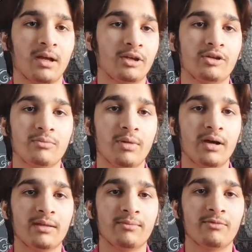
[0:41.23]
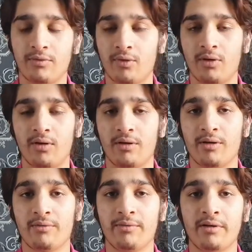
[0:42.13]
and you can buy them for
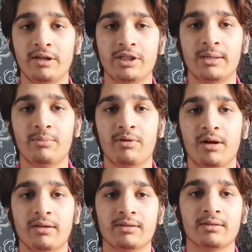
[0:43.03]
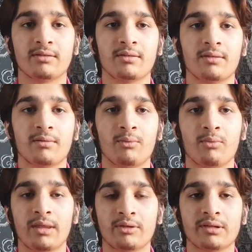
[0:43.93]
a very cheap price
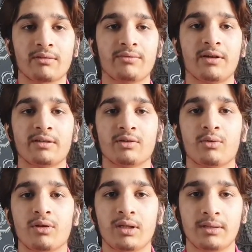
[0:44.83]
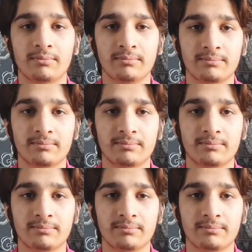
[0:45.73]
without sacrificing quality.